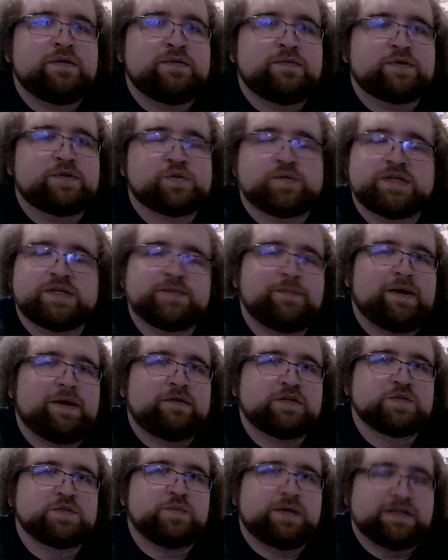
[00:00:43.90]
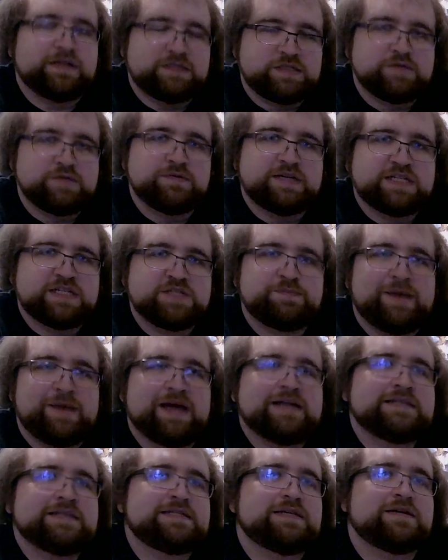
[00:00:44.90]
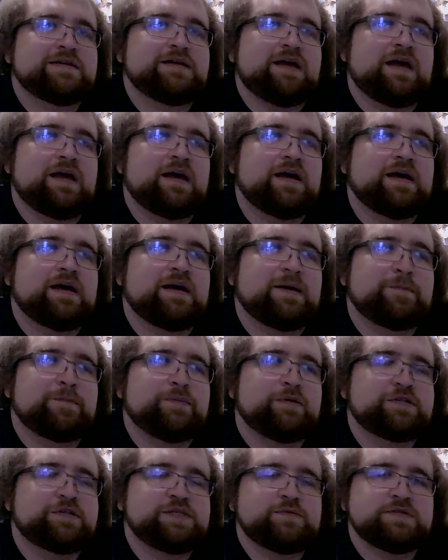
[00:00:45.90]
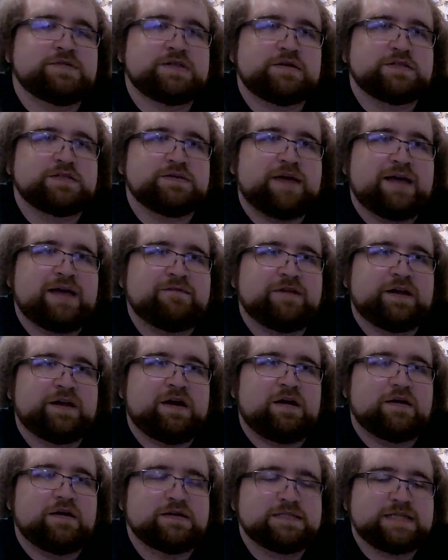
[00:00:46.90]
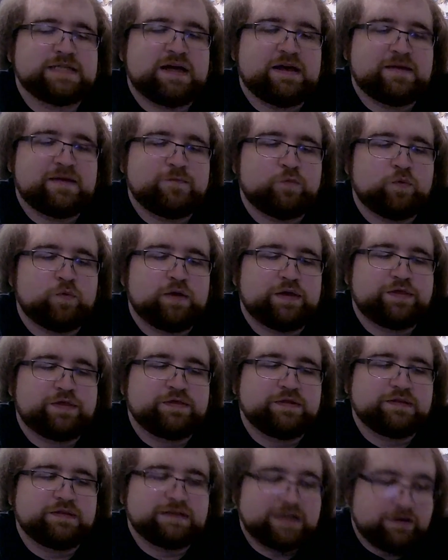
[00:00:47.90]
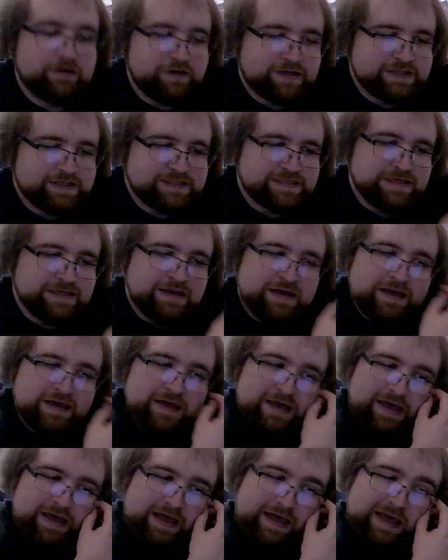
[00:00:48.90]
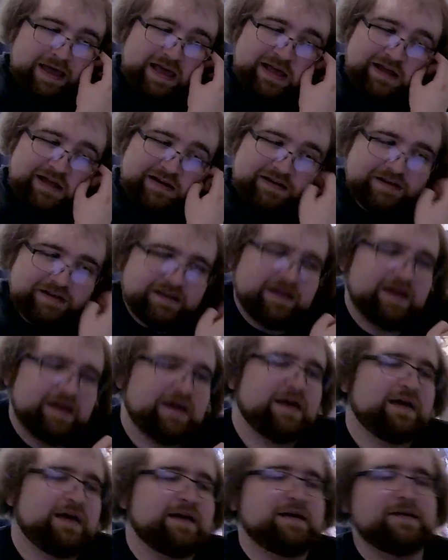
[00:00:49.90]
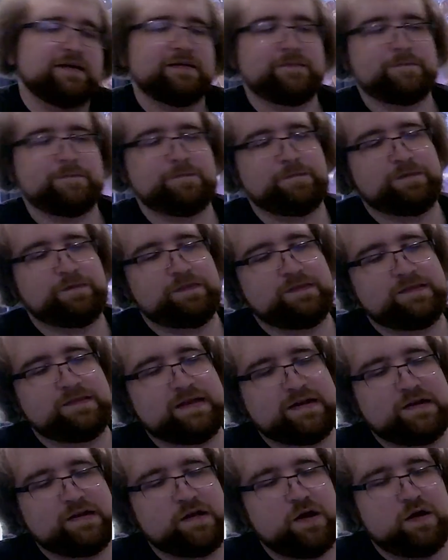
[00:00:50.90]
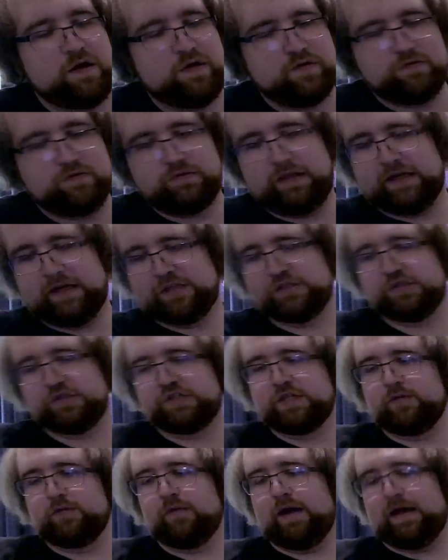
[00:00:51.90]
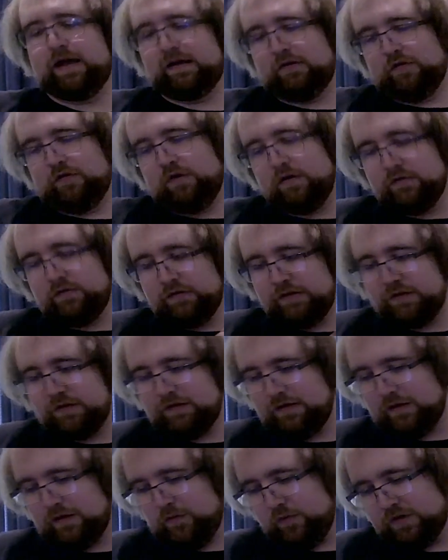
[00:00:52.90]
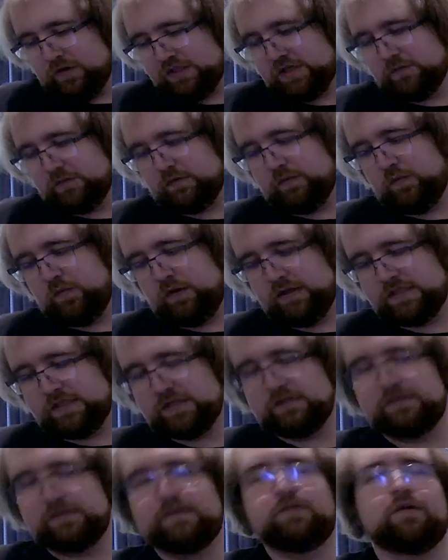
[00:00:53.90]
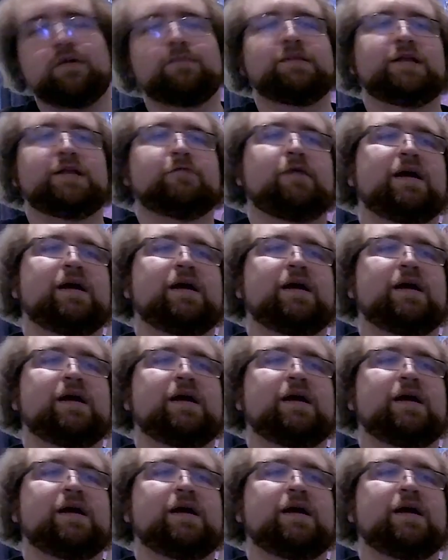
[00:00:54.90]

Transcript: which went about as well as you would expect. Bocchi was also having a hard time with the lyrics and didn't know, like, should she write her own, you know, what she would want to normally